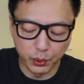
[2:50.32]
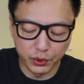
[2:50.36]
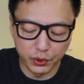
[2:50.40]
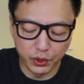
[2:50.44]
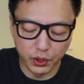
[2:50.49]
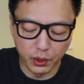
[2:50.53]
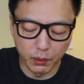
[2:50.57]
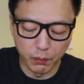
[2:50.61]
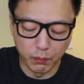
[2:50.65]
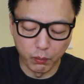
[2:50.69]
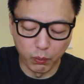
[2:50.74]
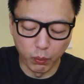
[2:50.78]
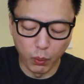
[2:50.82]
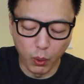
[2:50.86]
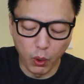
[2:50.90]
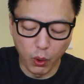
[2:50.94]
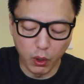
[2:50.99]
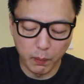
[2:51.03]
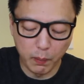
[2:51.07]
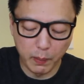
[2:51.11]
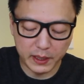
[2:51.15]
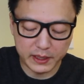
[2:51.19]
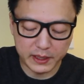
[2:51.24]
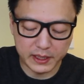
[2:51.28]
put your
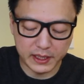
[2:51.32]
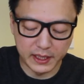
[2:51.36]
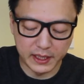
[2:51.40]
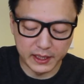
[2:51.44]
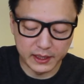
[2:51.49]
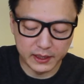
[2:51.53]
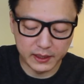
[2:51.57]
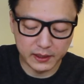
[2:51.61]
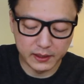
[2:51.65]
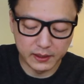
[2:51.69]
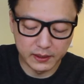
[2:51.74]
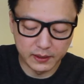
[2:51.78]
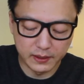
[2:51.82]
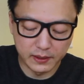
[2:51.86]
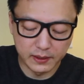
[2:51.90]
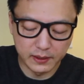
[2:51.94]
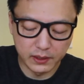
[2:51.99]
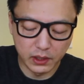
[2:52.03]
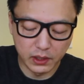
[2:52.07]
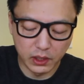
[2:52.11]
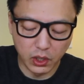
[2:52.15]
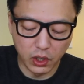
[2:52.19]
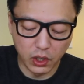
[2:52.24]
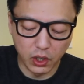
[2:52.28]
wall muslin
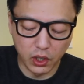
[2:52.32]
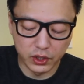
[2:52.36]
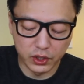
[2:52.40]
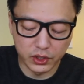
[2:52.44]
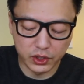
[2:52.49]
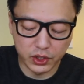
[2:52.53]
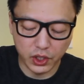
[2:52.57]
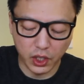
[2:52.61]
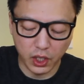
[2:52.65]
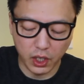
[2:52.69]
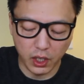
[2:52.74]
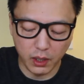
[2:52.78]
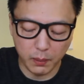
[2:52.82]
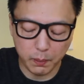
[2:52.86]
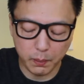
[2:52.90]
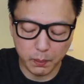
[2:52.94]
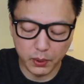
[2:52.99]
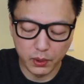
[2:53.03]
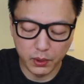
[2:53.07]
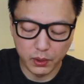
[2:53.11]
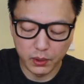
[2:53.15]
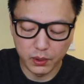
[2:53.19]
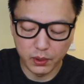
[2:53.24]
on top